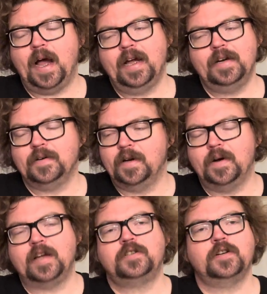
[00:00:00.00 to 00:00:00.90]
I don't know.
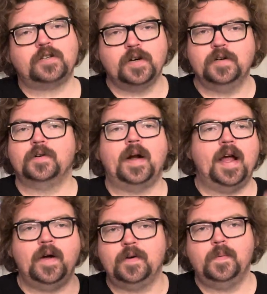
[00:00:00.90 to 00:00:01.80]
I should have turned
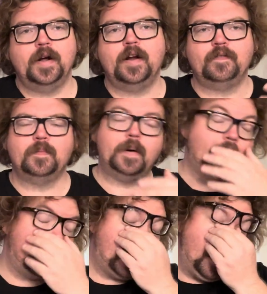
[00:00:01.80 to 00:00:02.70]
around or whatever, but
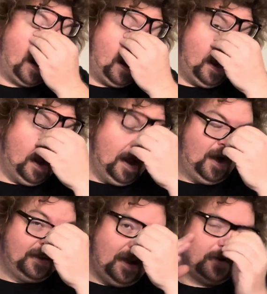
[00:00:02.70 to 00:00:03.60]

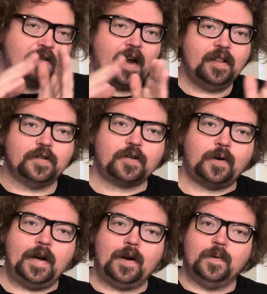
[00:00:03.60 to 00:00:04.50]
on the other side of this
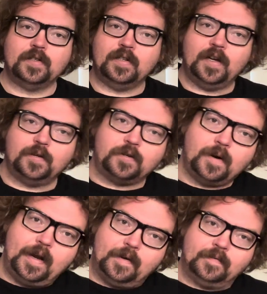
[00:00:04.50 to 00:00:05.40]
creek was another
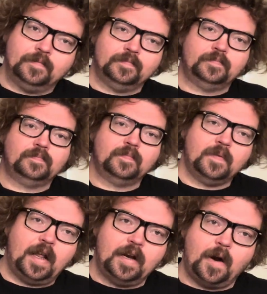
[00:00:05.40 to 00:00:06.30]
trail
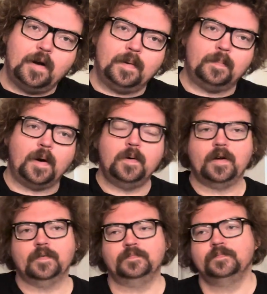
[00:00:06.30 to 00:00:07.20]
that had already been broken.